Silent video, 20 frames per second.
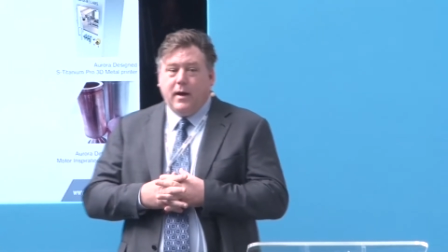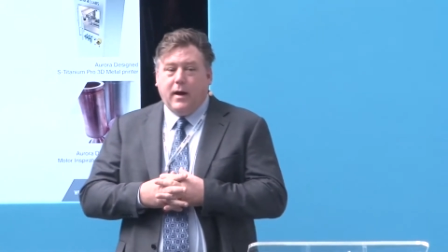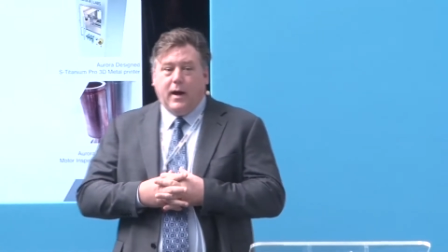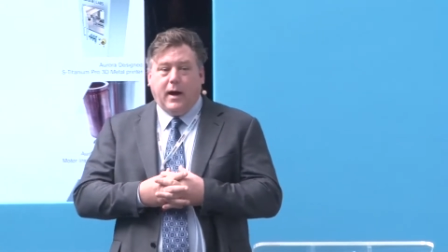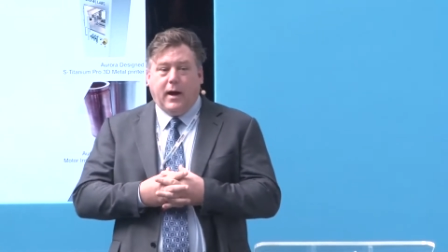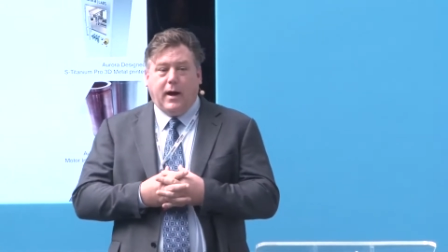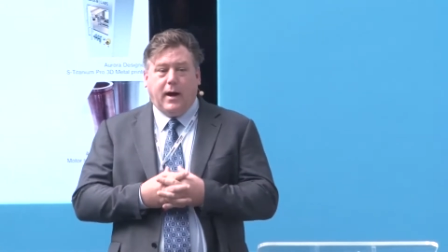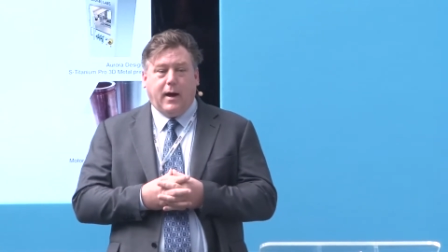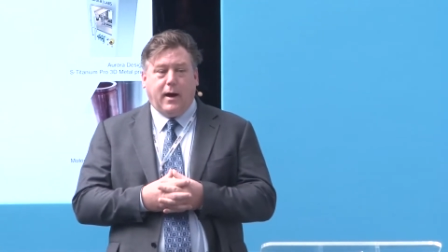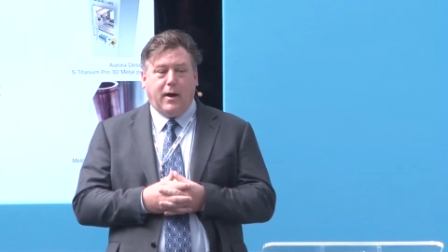
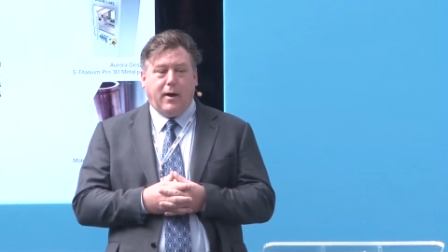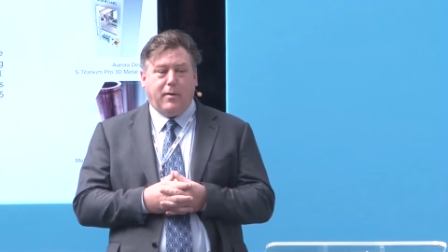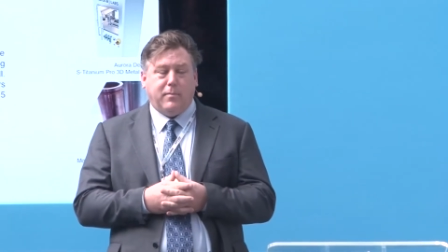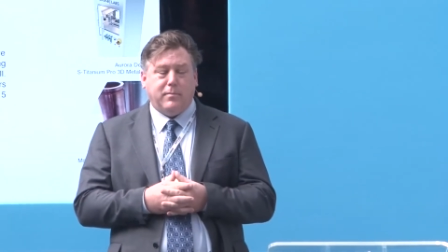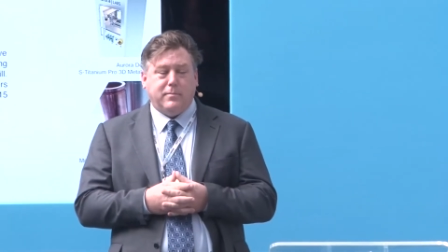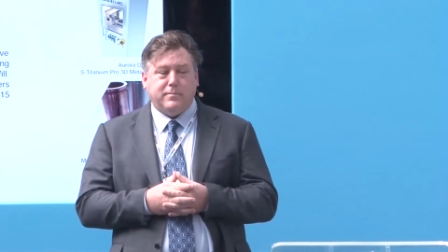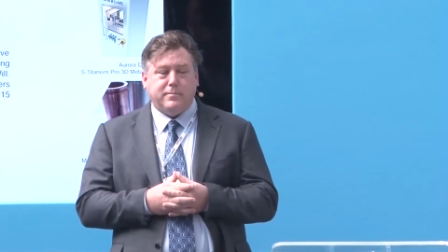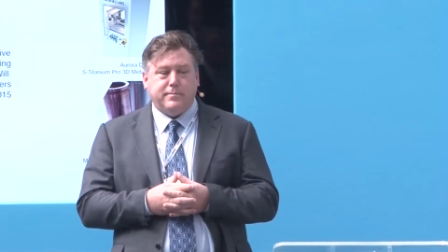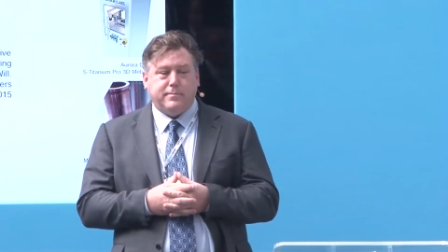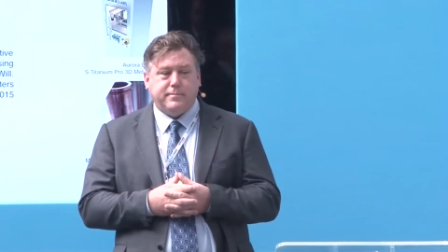
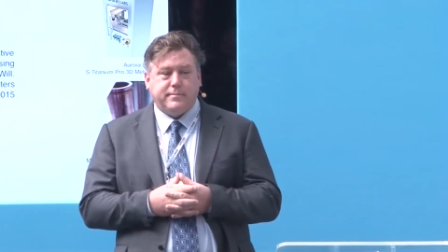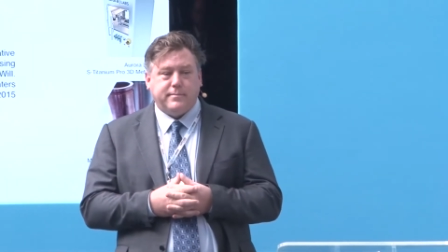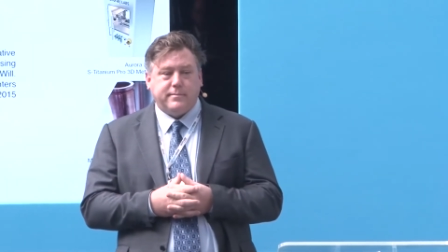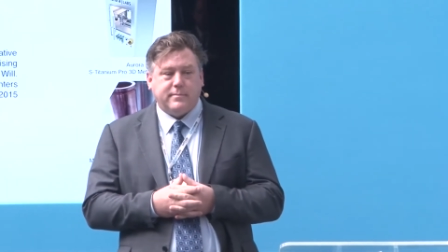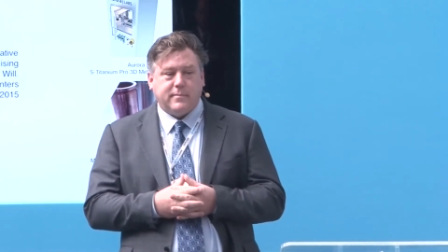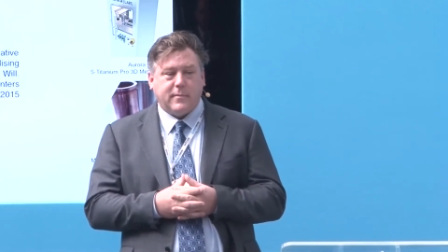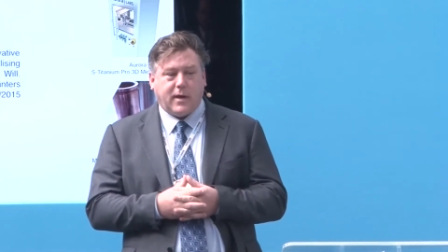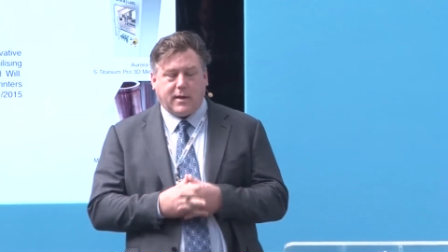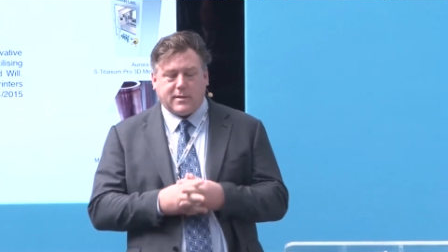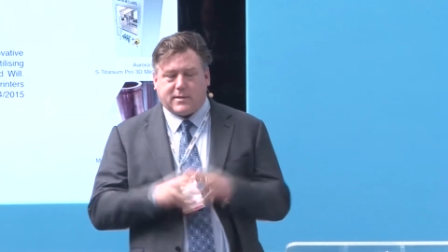um,
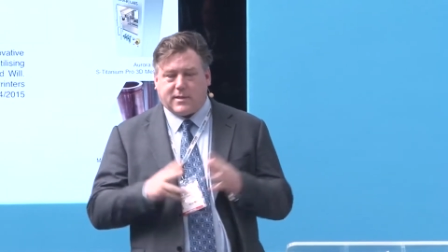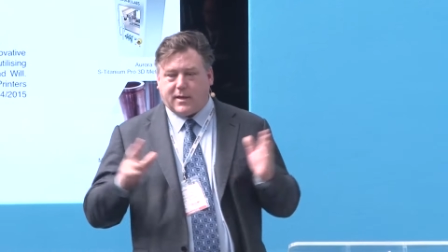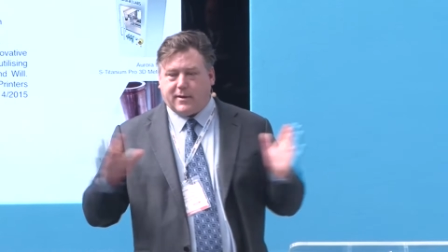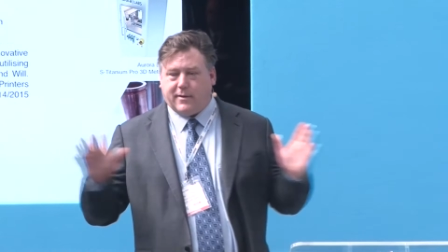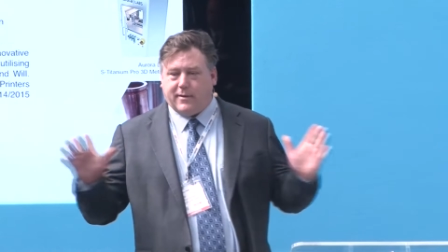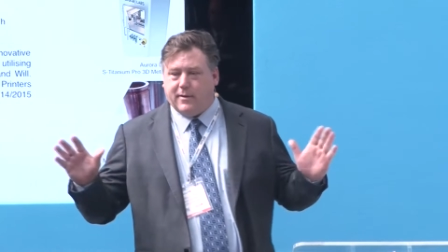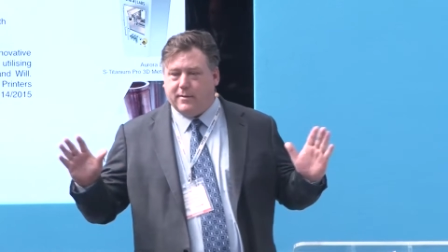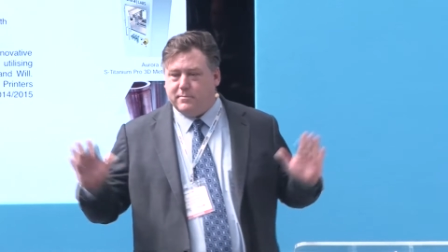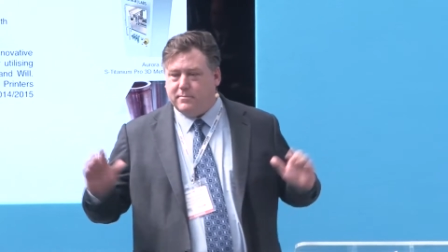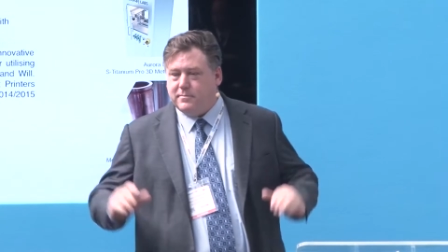I stuck
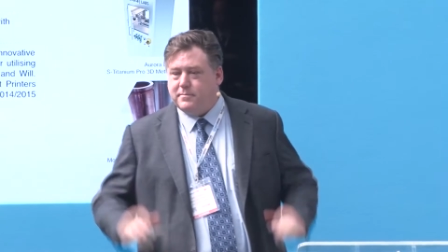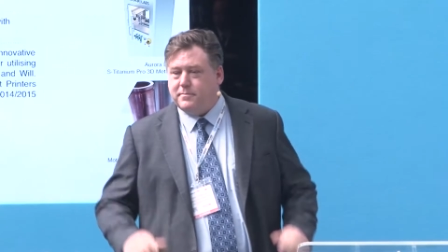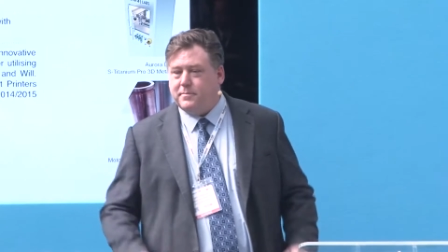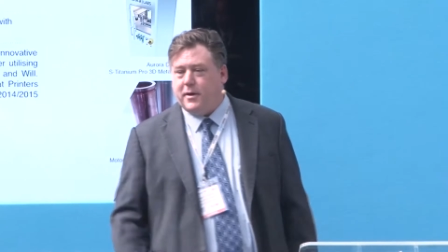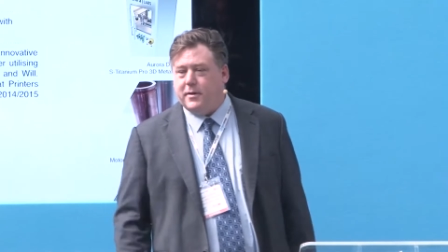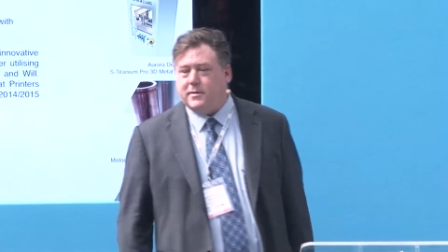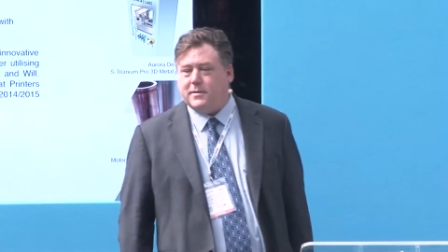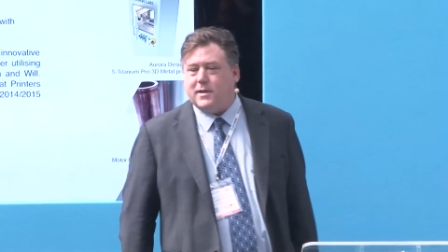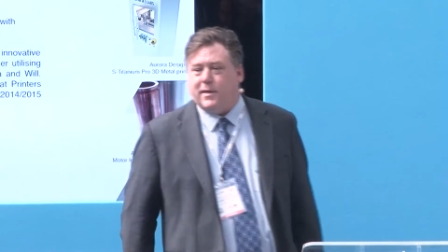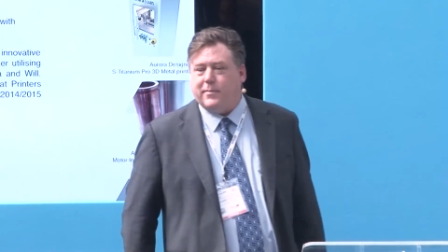a
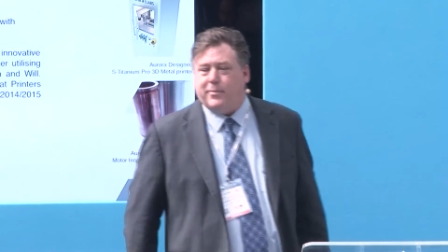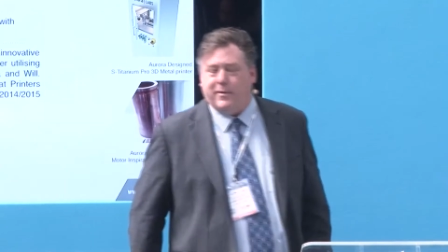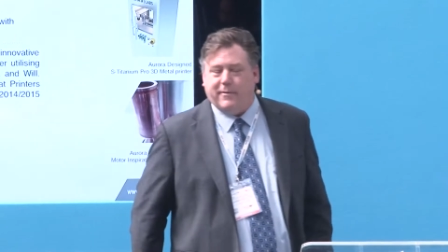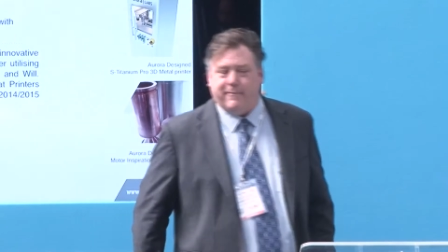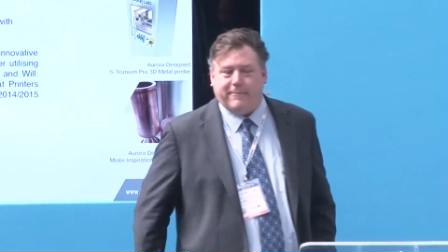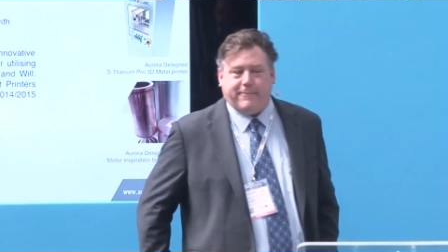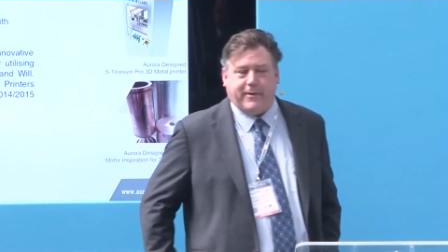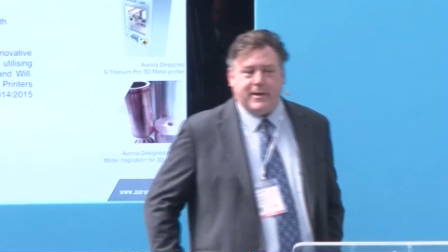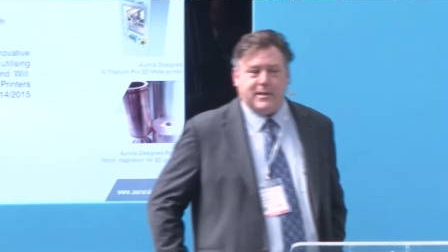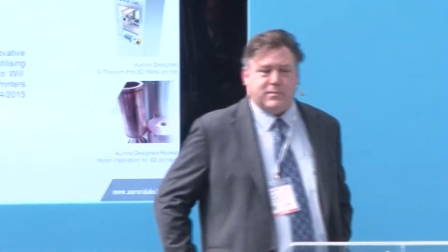post up on
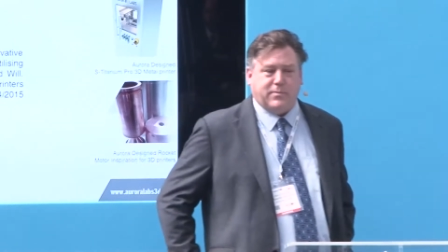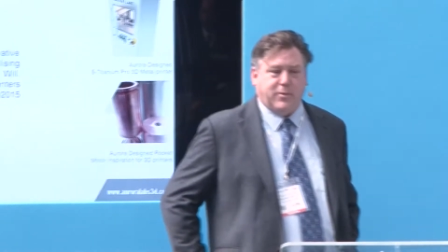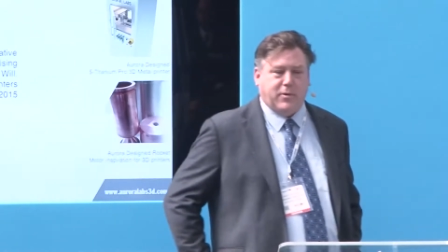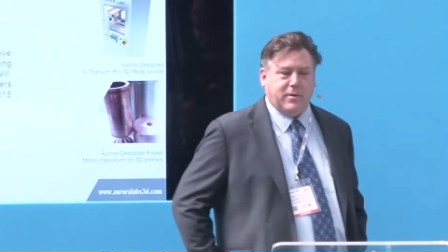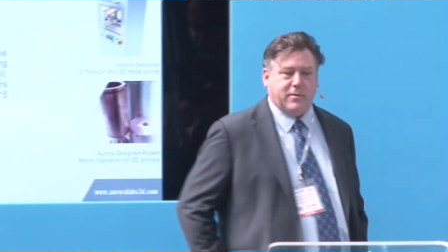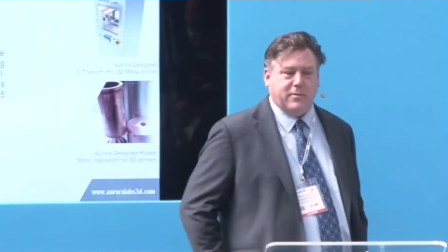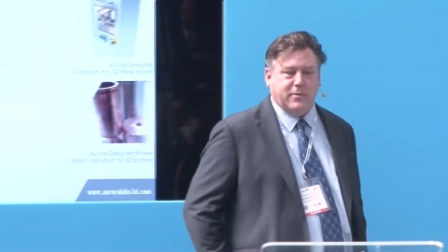Facebook,